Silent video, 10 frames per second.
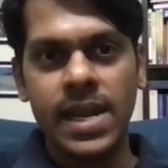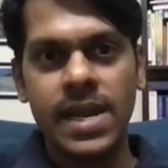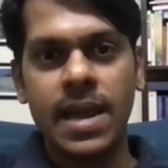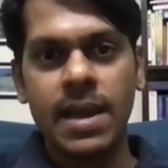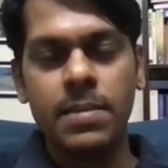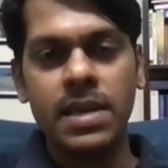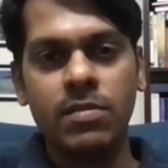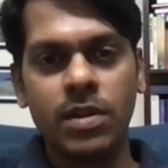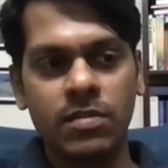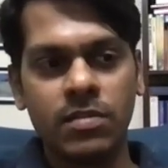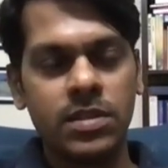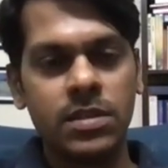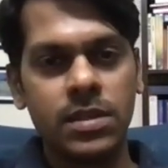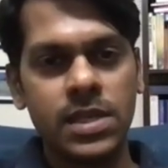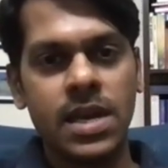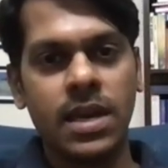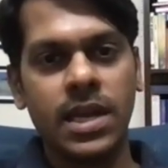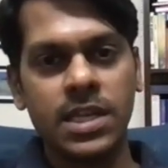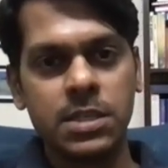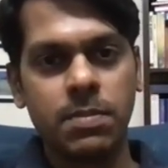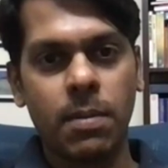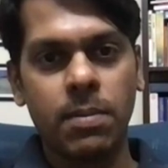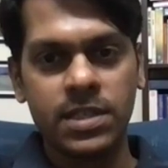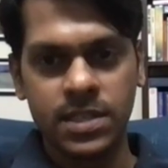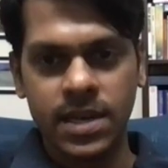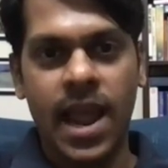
India, being one of the youngest population,